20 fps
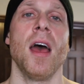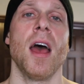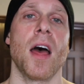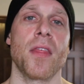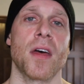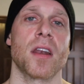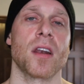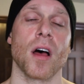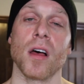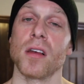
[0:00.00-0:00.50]
And
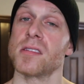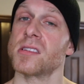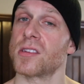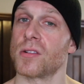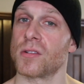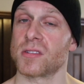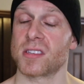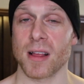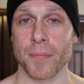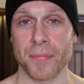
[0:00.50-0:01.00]
then
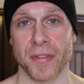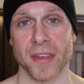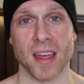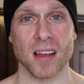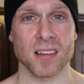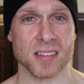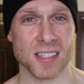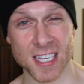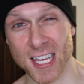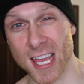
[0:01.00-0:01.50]
also something
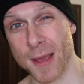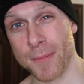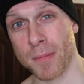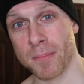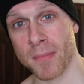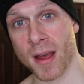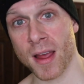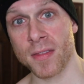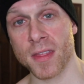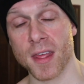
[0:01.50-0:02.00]
else to keep in
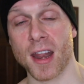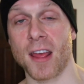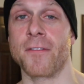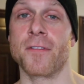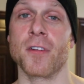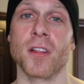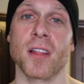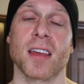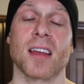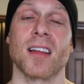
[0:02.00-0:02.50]
mind that I
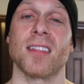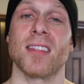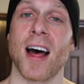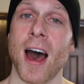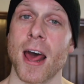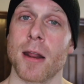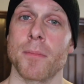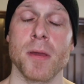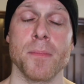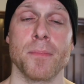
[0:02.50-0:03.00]
feel like a
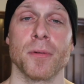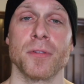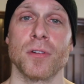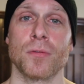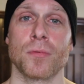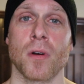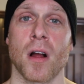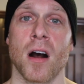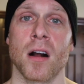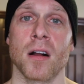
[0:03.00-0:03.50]
lot of people do
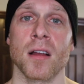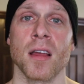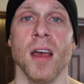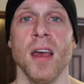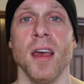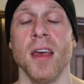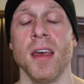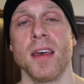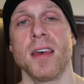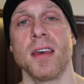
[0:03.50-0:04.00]
wrong
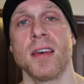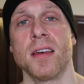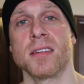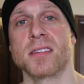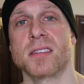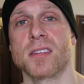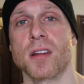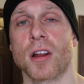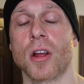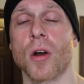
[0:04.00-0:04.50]

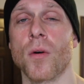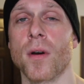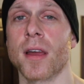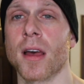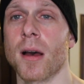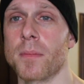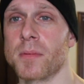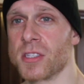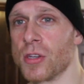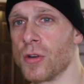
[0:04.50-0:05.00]
is they're going
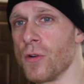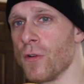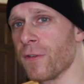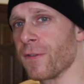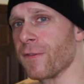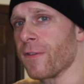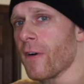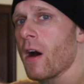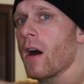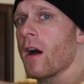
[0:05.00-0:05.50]
up too
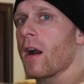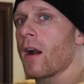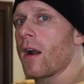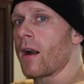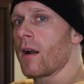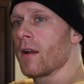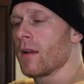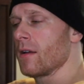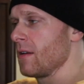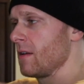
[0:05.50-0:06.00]

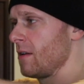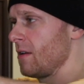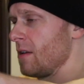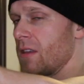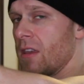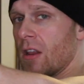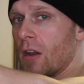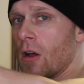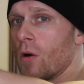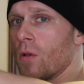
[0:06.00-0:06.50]
far,
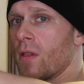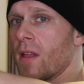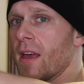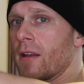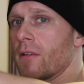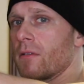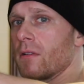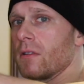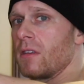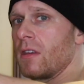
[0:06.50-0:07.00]
you know,
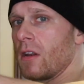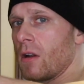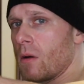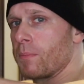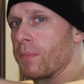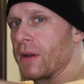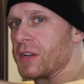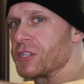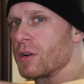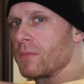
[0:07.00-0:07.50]
like, you
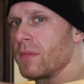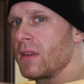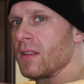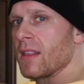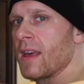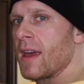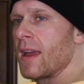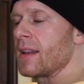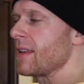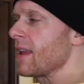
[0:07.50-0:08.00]
know, picture me
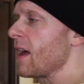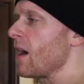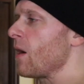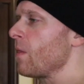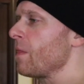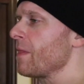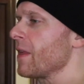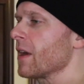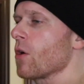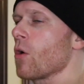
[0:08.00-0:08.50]
laying
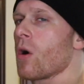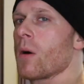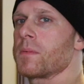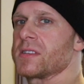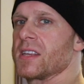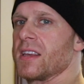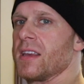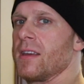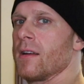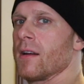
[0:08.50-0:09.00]
down, they go up
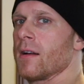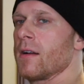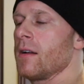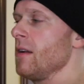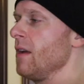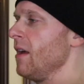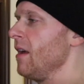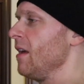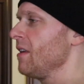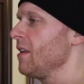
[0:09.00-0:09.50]
to
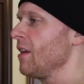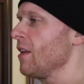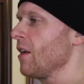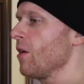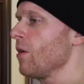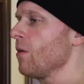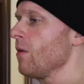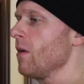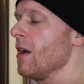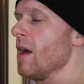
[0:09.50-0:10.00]
here, you
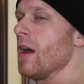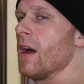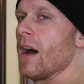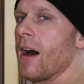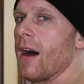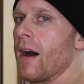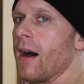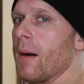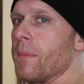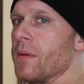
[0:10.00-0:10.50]
know,
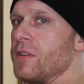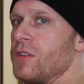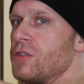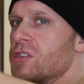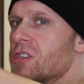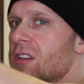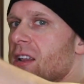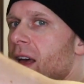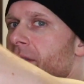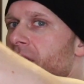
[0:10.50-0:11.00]
uh, but you
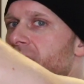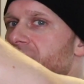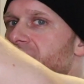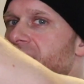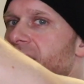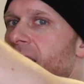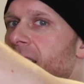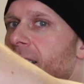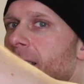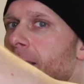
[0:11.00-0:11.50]
should have it
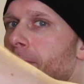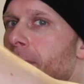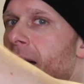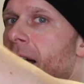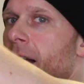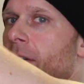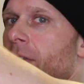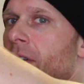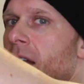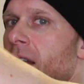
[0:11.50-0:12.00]
slightly
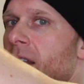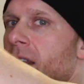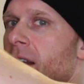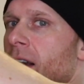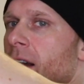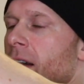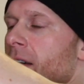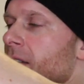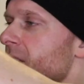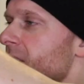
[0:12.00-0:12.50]
back right
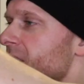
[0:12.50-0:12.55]
here.